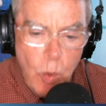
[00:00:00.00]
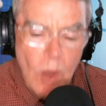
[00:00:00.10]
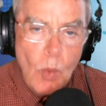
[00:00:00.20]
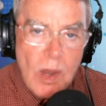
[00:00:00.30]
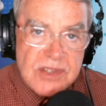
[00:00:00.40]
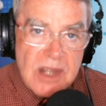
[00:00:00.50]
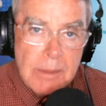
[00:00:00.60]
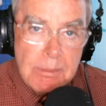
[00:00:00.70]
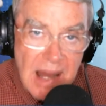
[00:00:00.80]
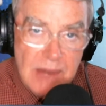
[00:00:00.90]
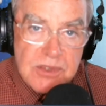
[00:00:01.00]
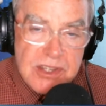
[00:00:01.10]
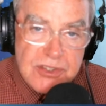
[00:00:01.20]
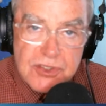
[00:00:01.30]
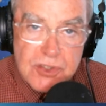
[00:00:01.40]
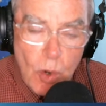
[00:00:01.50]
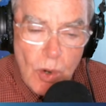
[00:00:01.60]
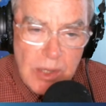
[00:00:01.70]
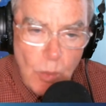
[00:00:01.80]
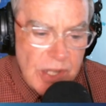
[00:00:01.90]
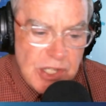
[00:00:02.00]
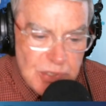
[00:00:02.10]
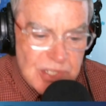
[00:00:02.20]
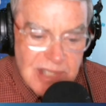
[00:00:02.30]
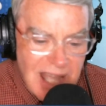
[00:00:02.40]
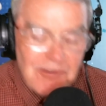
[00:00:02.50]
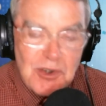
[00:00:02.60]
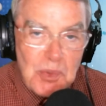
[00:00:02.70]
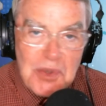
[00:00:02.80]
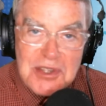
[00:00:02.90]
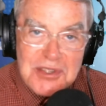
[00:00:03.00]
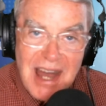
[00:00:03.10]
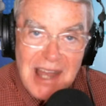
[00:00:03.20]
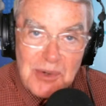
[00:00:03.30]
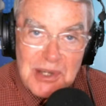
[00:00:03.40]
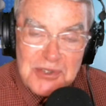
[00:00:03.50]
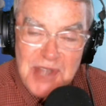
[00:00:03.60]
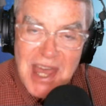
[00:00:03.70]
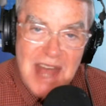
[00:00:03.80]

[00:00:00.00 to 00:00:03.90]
What was it about this story, what you discovered with the diaries,